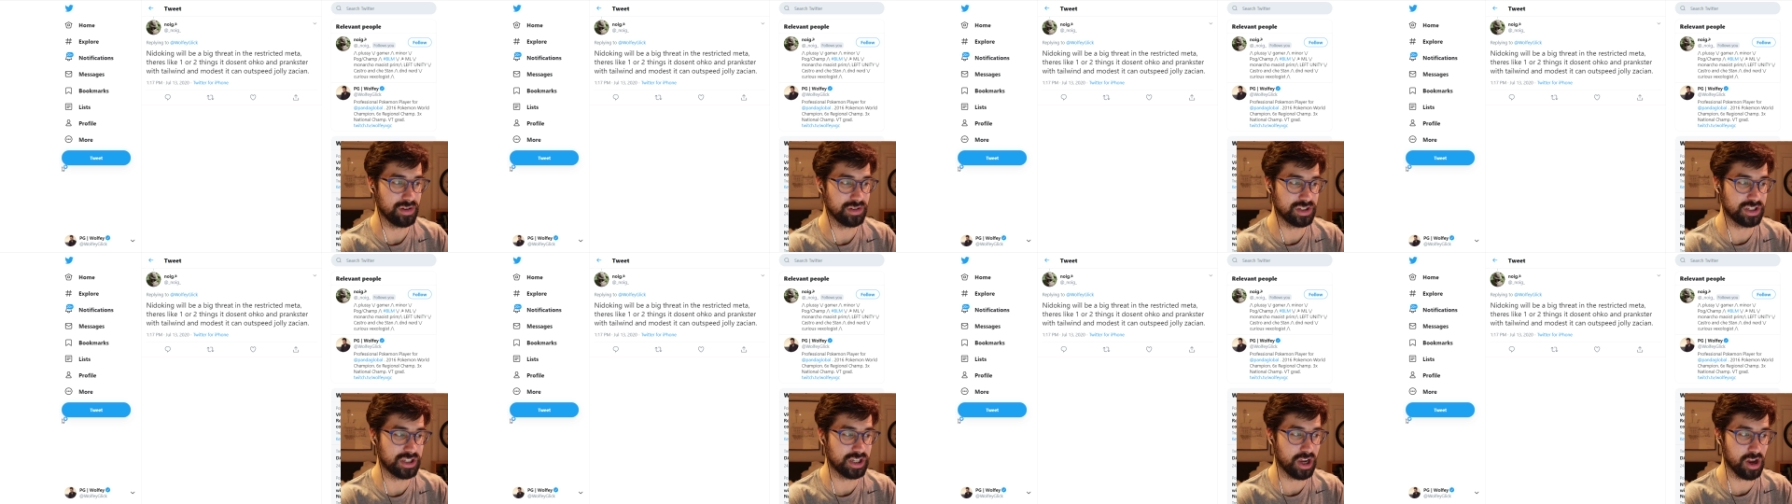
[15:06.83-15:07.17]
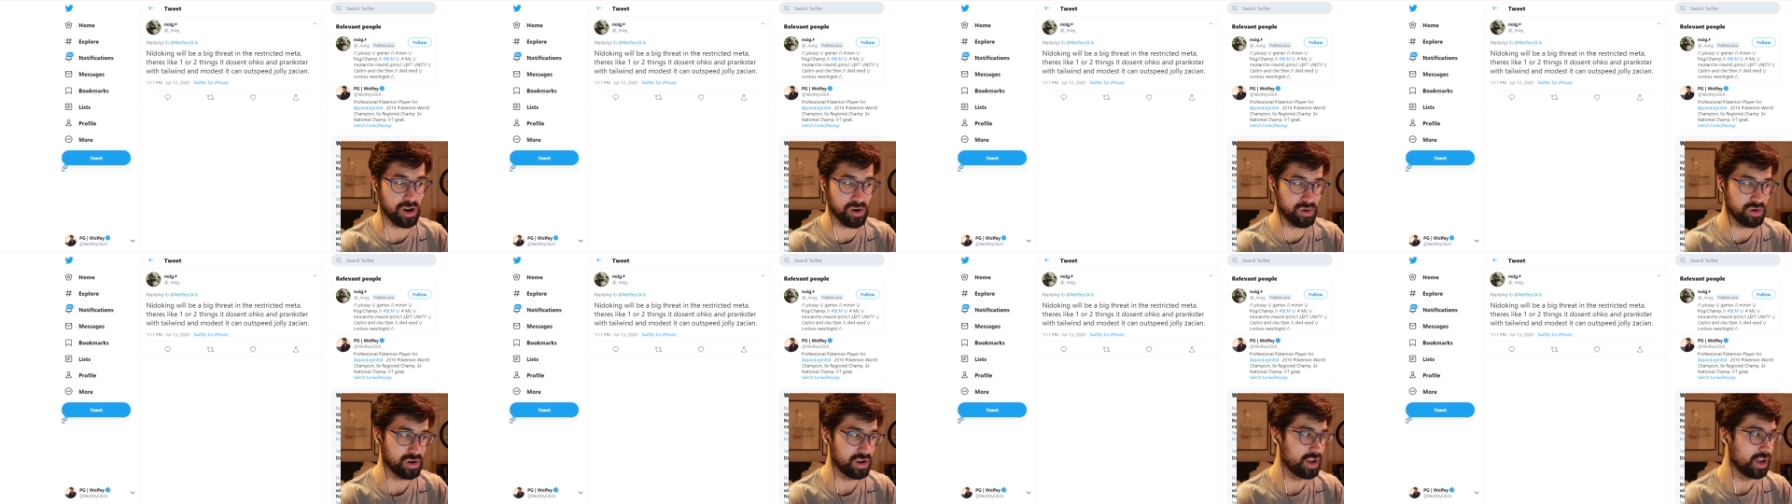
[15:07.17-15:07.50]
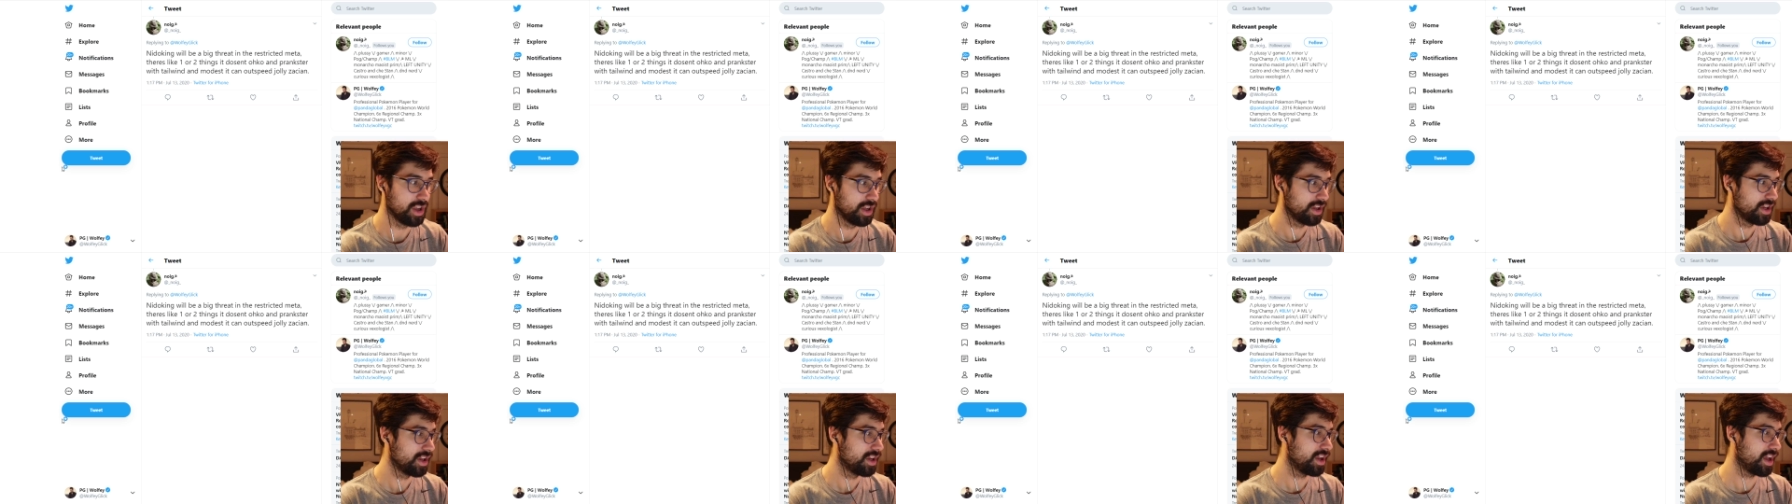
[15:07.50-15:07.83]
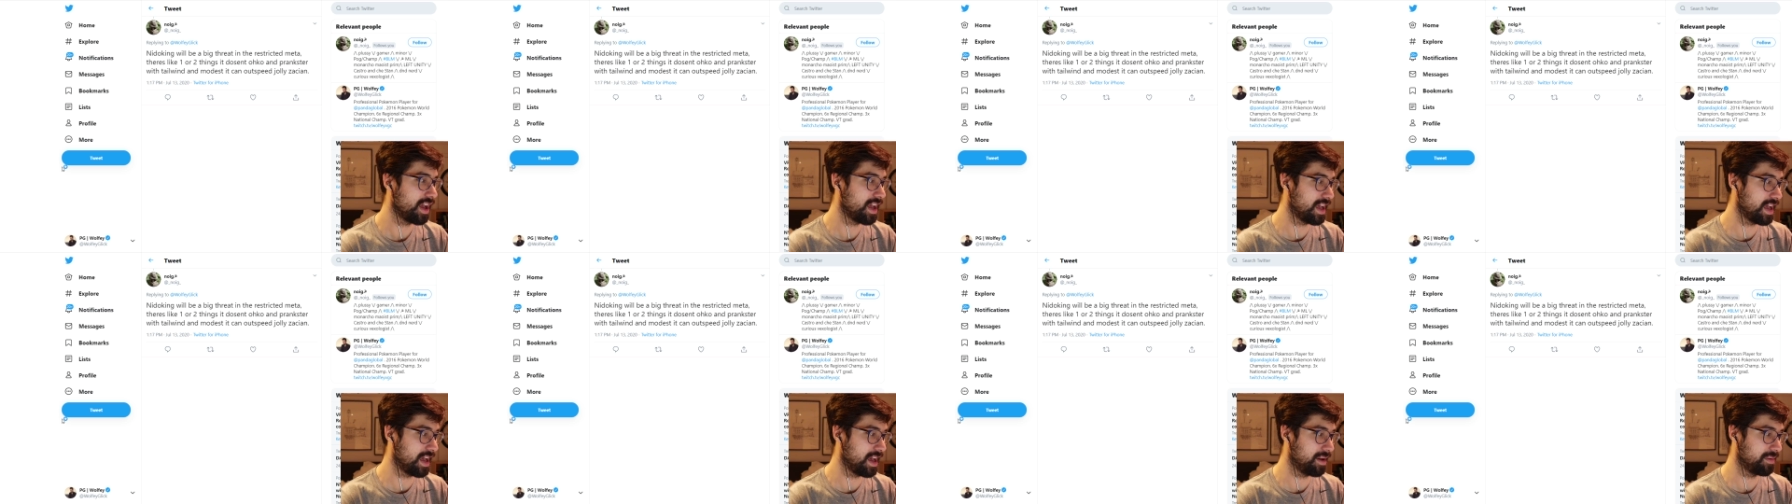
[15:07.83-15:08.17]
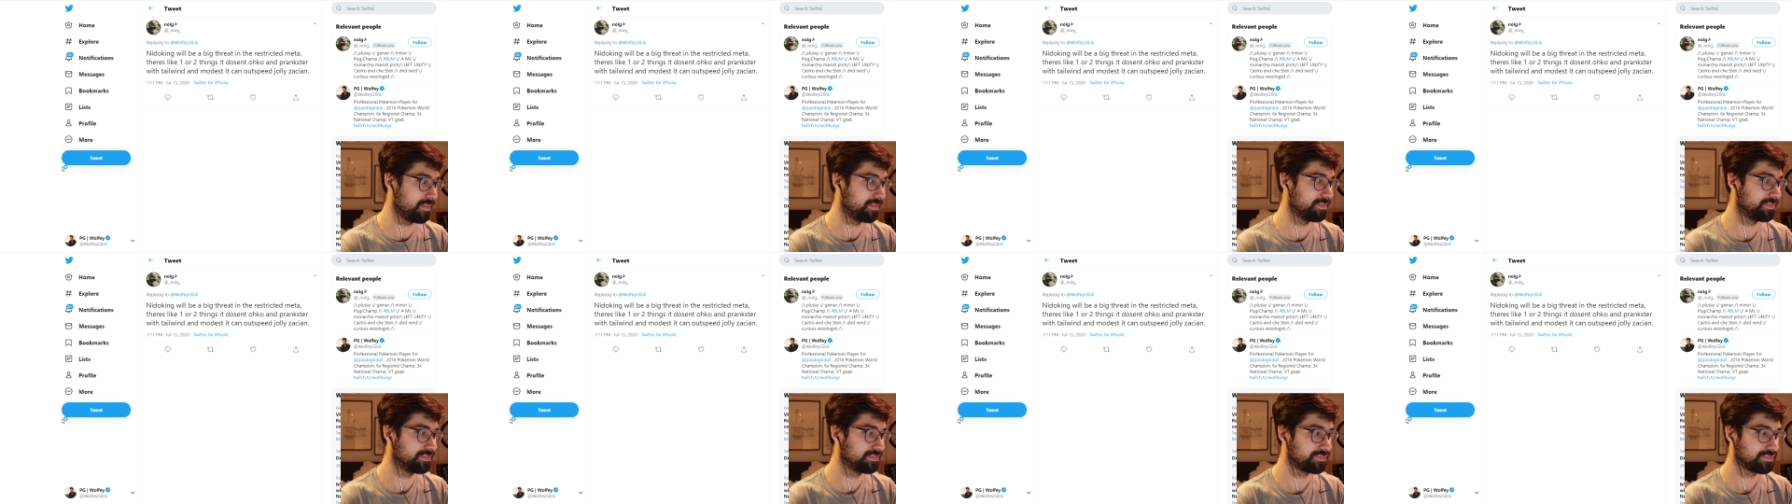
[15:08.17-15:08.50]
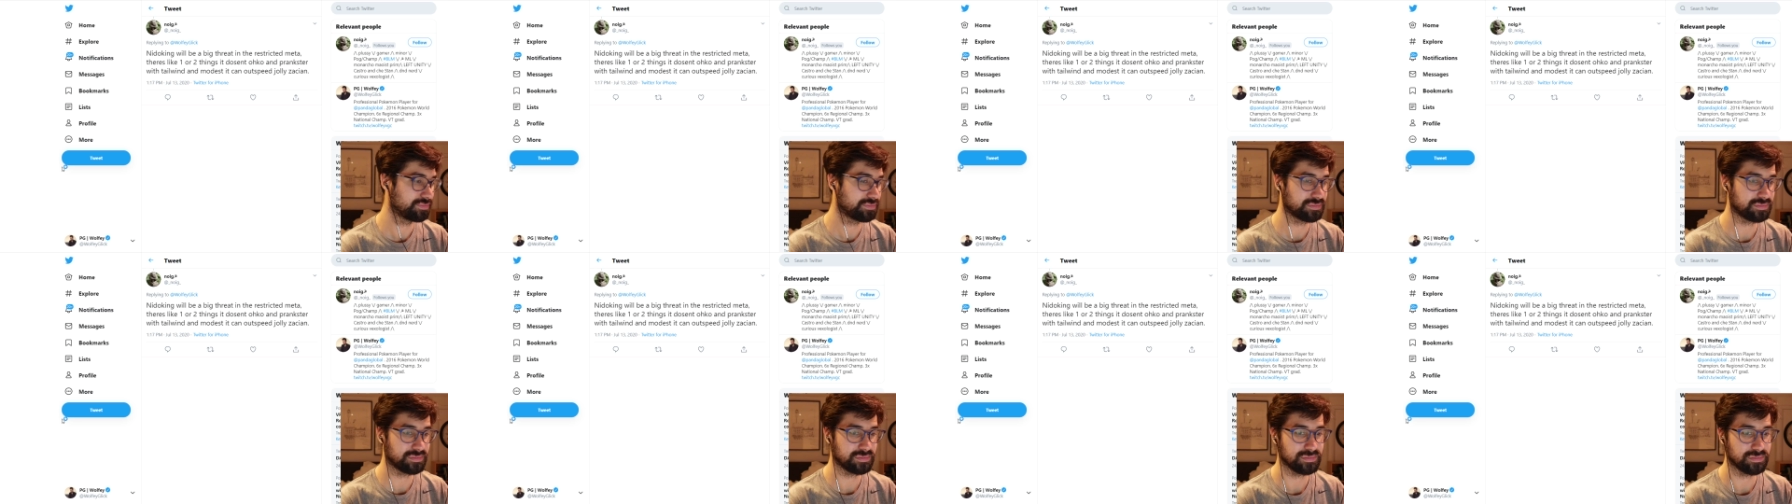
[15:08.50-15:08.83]
So, um,
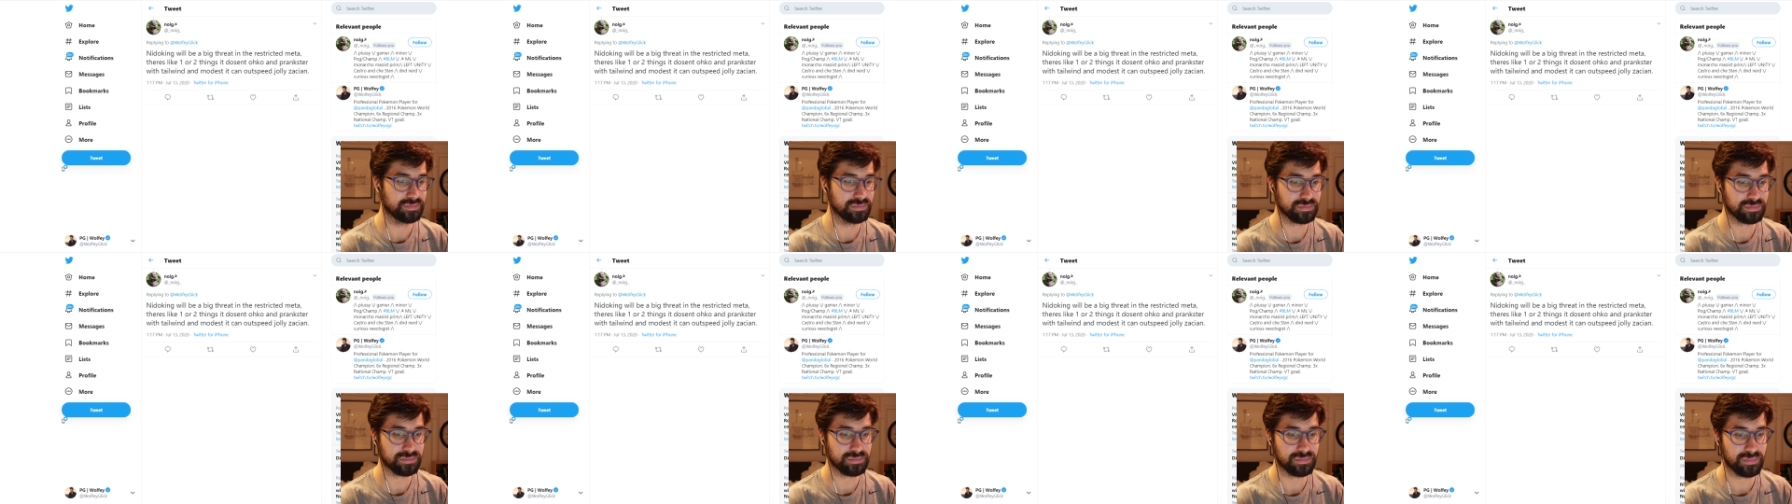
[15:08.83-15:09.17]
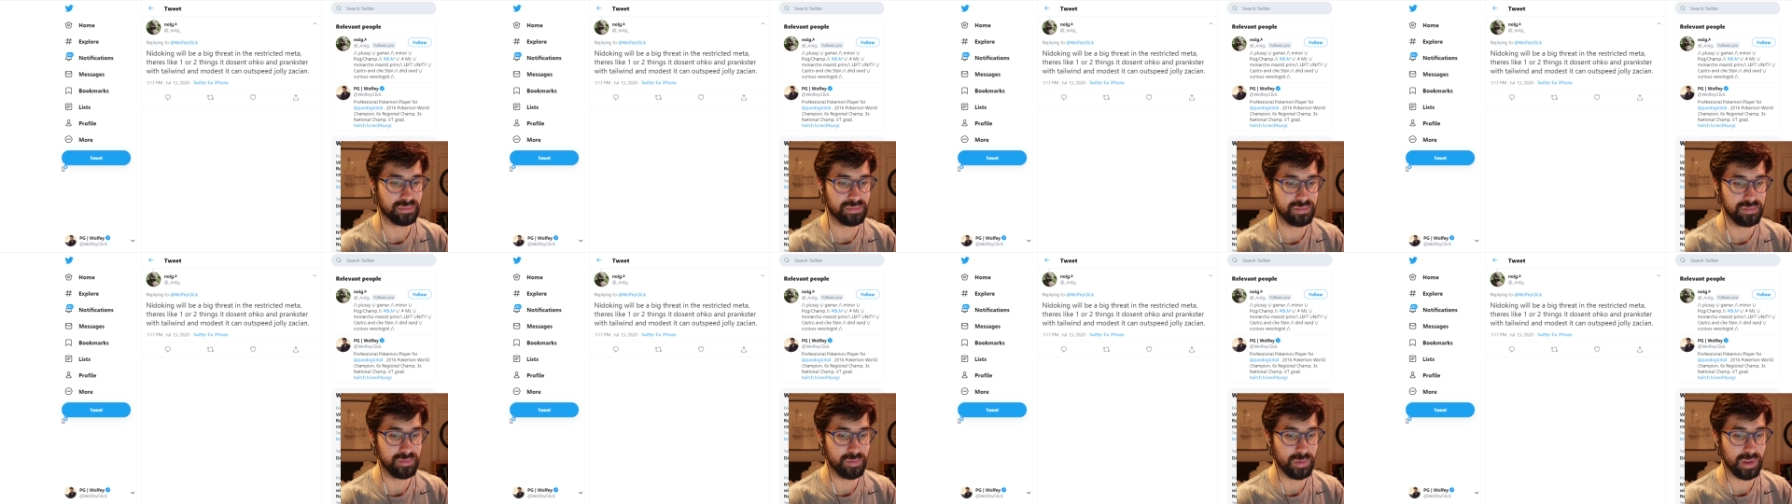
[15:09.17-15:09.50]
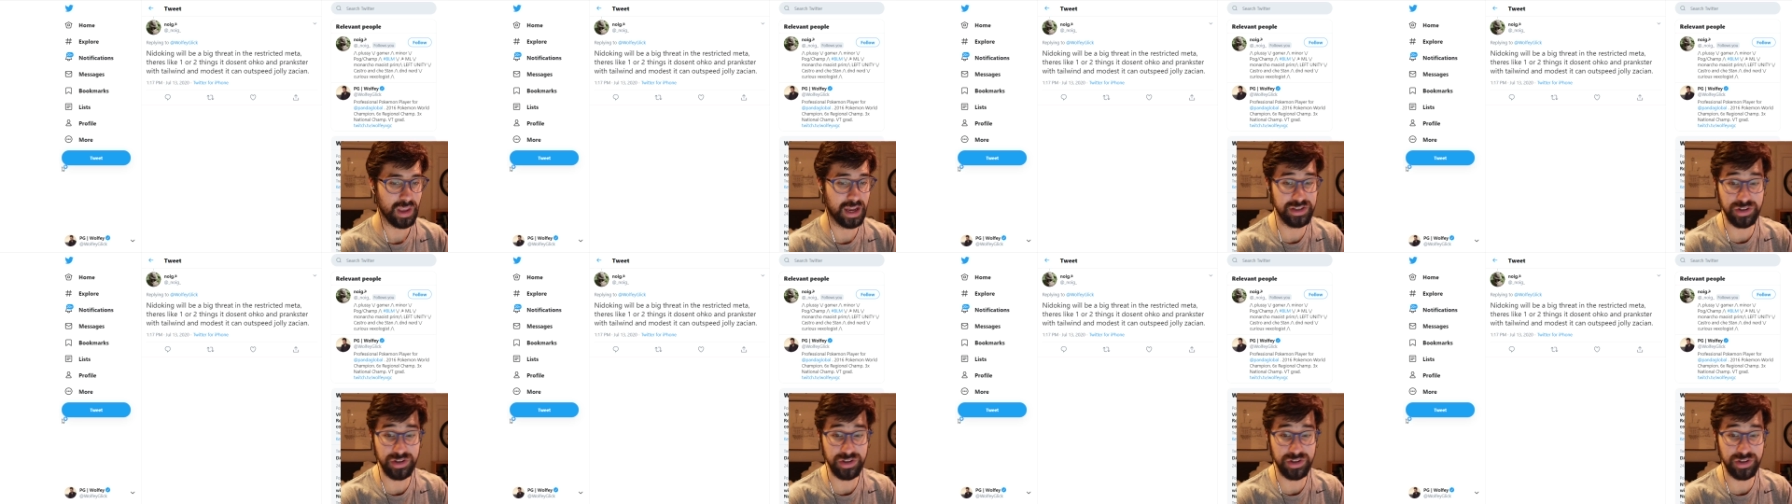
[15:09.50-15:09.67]
I